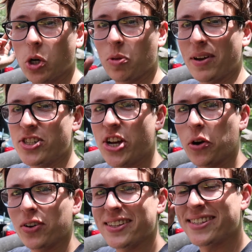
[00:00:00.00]
with my
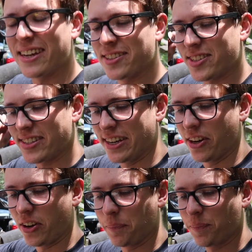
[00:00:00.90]
general consensus
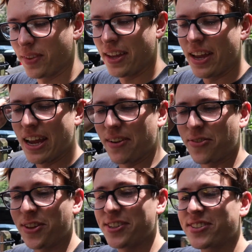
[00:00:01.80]
here,
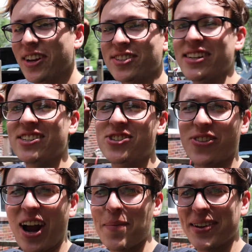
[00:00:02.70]
if this doesn't
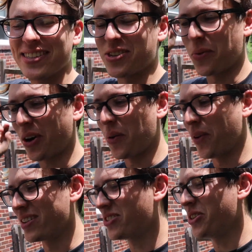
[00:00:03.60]
drop it to where I
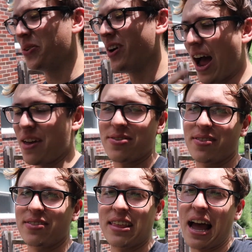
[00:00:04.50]
want it to,
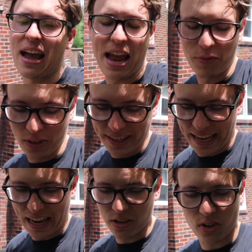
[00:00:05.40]
I really
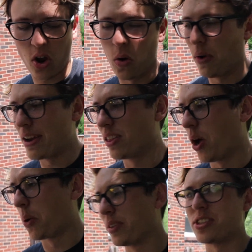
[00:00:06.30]
can't go any
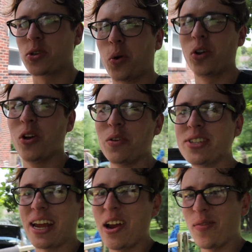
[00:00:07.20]
lower with these coilovers. I have